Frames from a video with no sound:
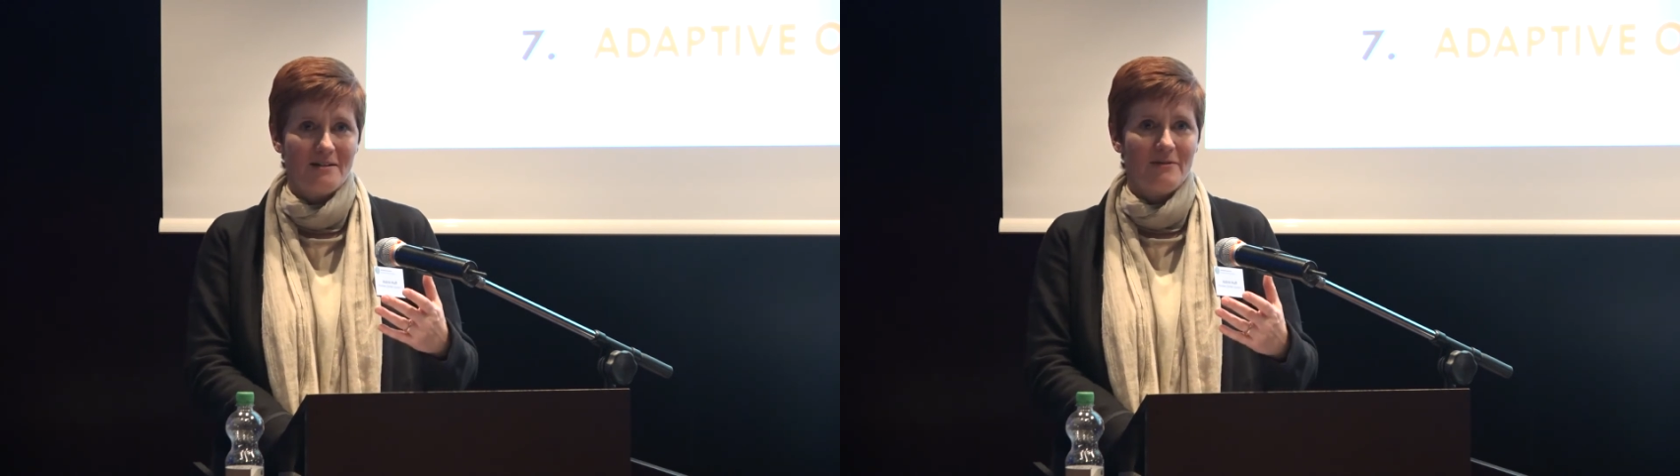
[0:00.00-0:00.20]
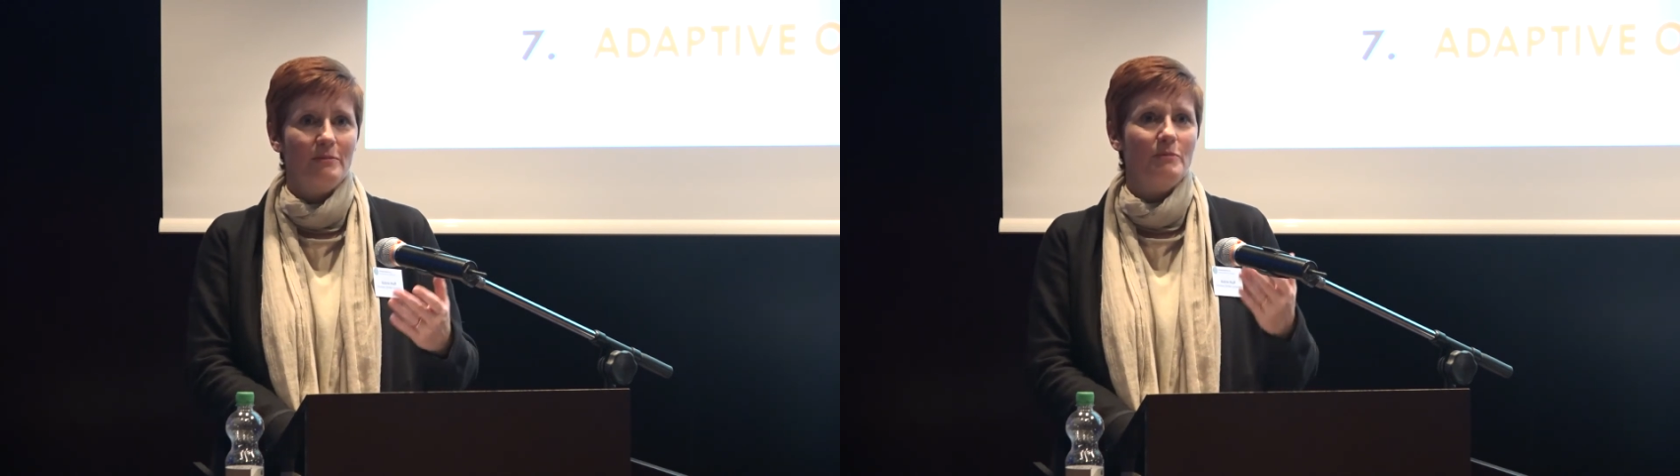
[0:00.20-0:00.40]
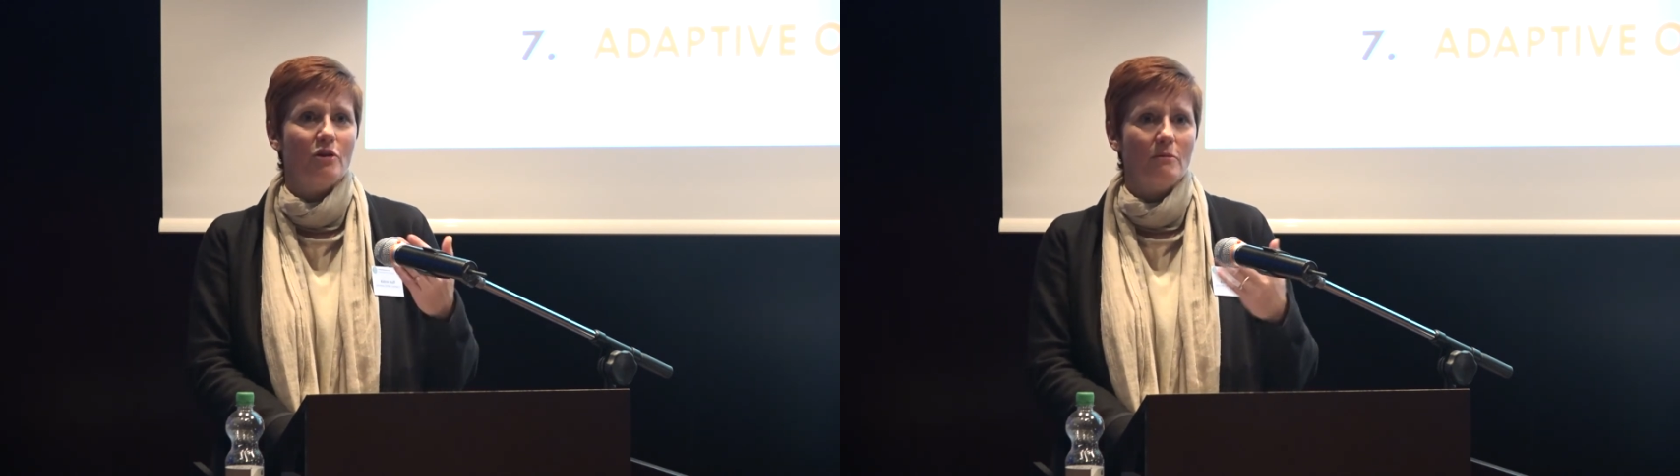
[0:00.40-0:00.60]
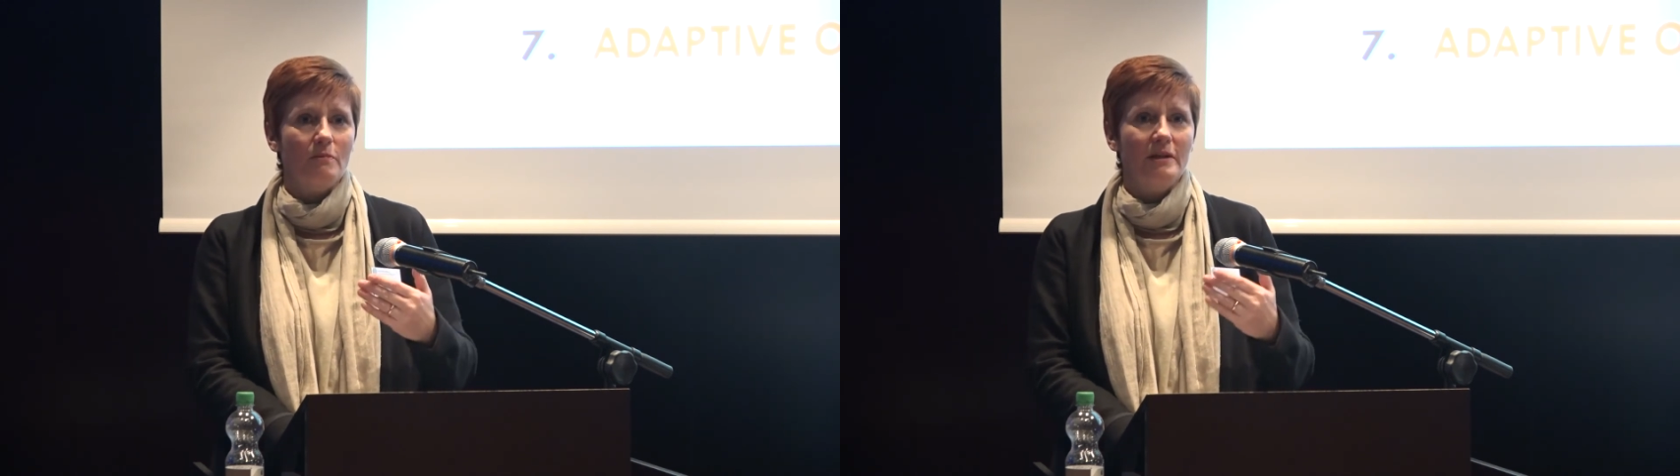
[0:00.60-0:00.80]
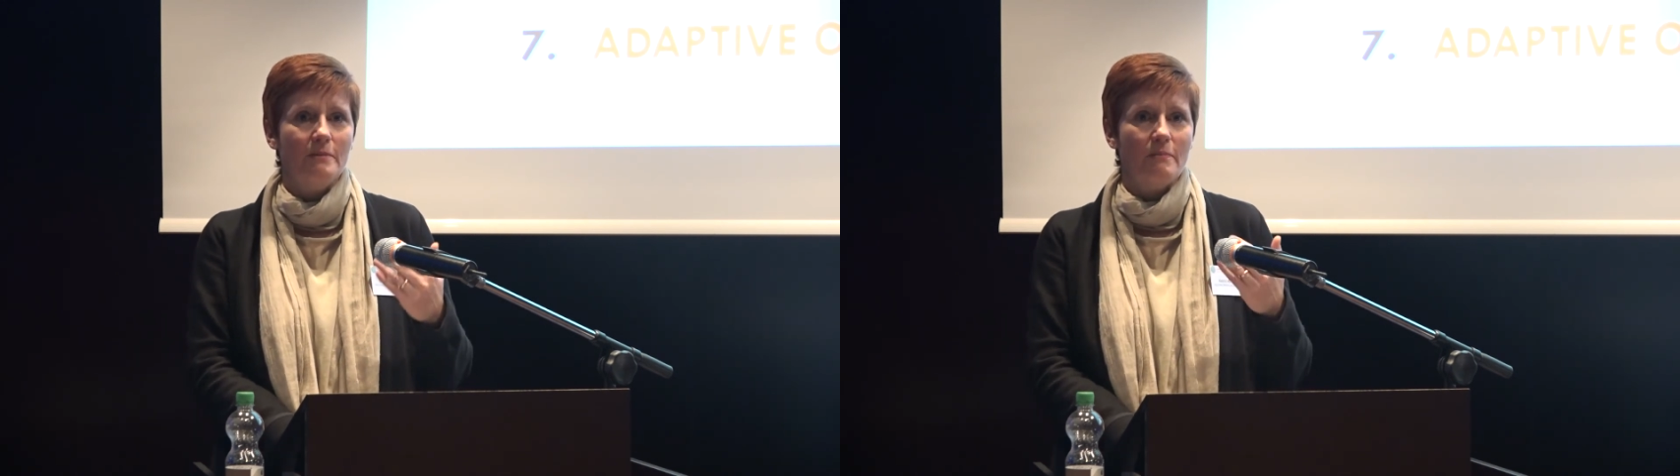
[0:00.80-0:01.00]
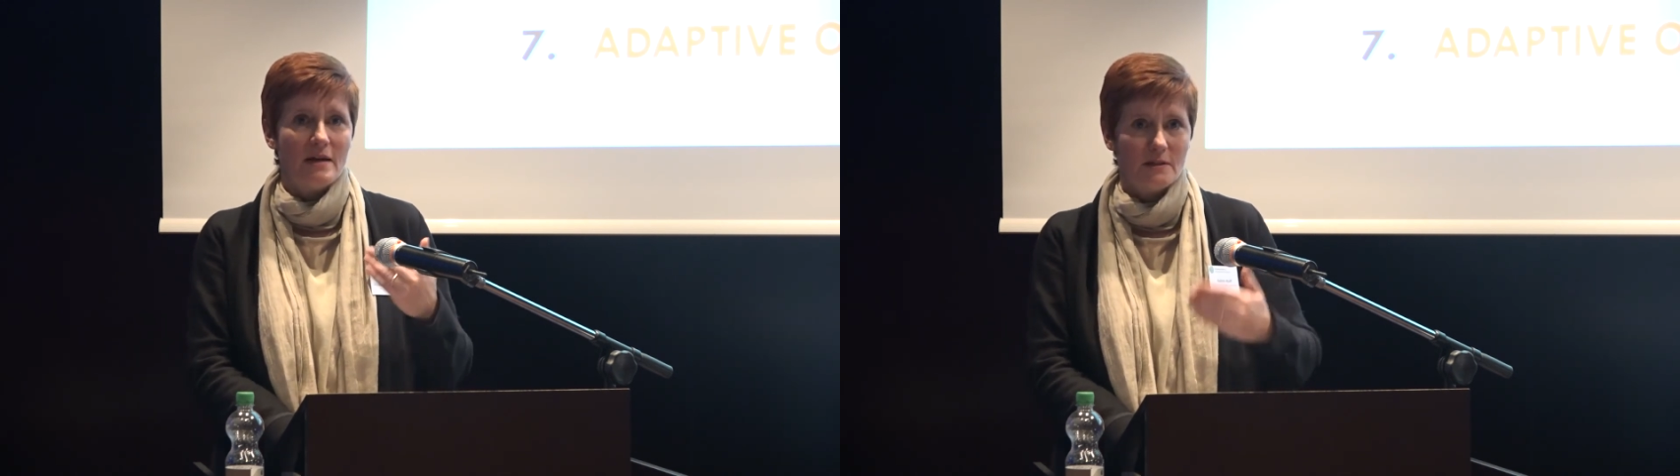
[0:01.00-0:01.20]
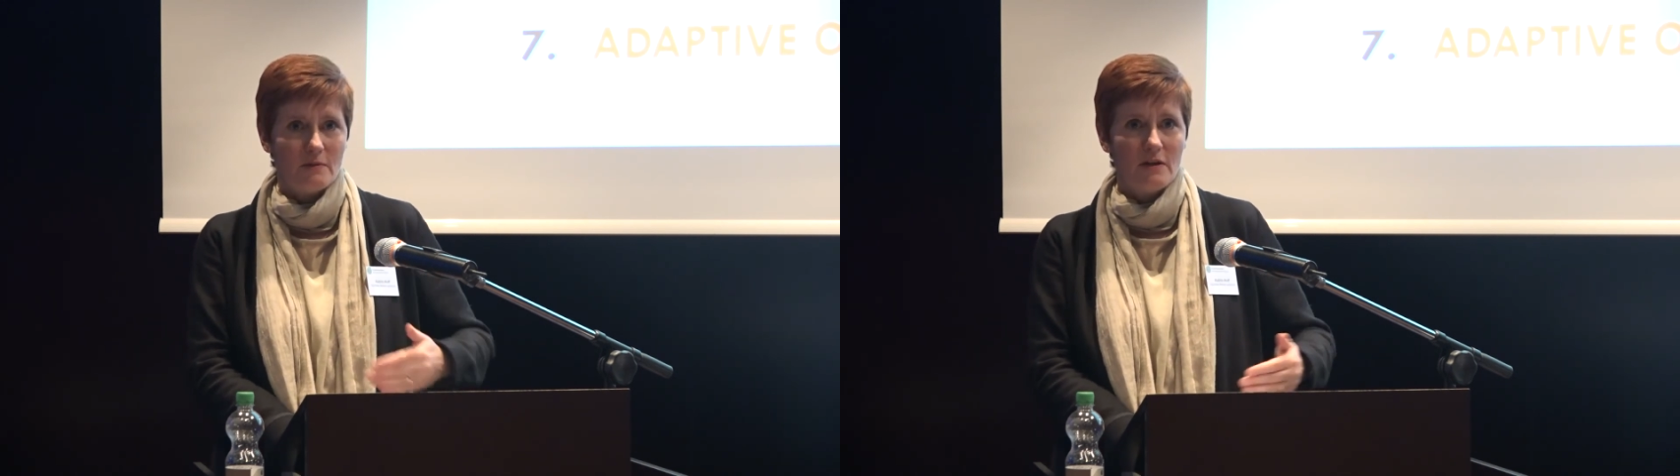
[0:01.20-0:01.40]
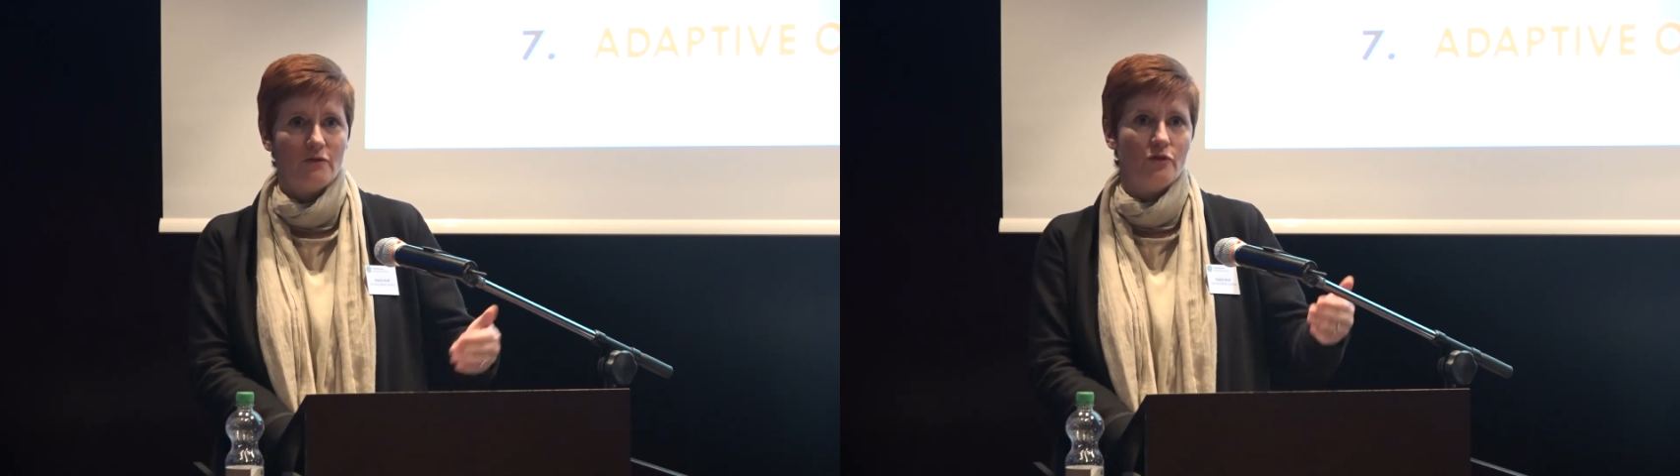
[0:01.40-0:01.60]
will be probably the best way of